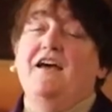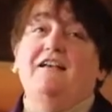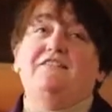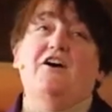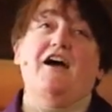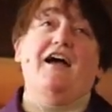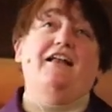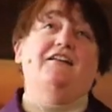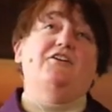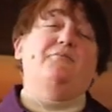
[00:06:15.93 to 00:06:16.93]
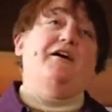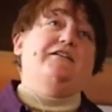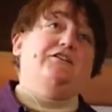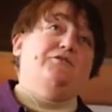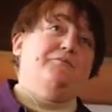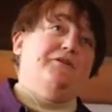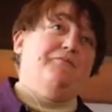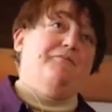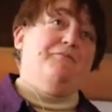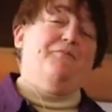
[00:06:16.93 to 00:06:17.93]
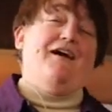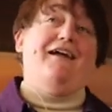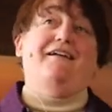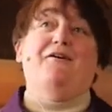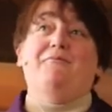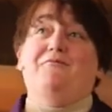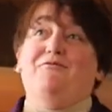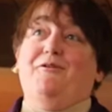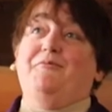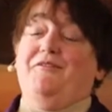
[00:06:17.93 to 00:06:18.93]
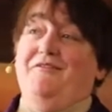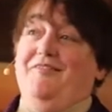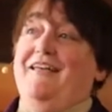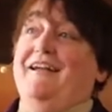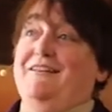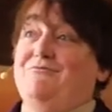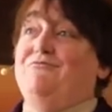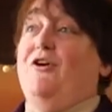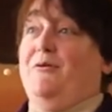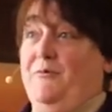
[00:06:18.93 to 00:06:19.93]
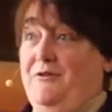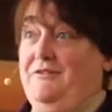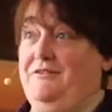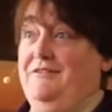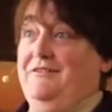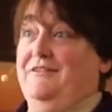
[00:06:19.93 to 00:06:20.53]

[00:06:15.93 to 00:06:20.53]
So I don't know about you, but I come from a line of farmers.